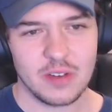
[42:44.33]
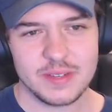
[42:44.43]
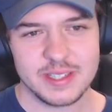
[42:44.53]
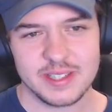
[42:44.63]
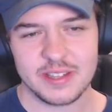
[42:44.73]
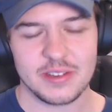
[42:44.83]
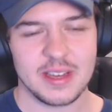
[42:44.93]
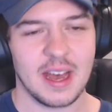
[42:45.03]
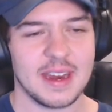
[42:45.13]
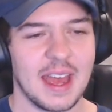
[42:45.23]
Obviously you
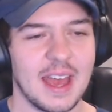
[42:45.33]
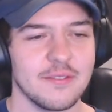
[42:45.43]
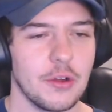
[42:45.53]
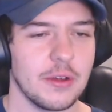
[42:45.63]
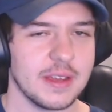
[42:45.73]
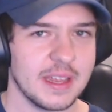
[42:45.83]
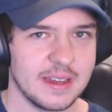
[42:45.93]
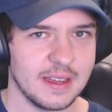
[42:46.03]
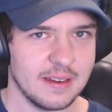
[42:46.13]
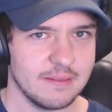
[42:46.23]
can't have her
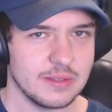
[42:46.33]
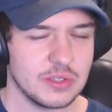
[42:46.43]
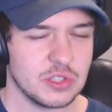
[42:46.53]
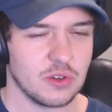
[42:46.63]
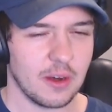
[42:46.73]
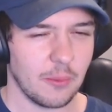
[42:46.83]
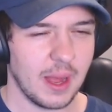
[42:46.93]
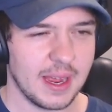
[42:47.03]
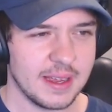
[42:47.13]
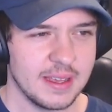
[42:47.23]
in it straight away,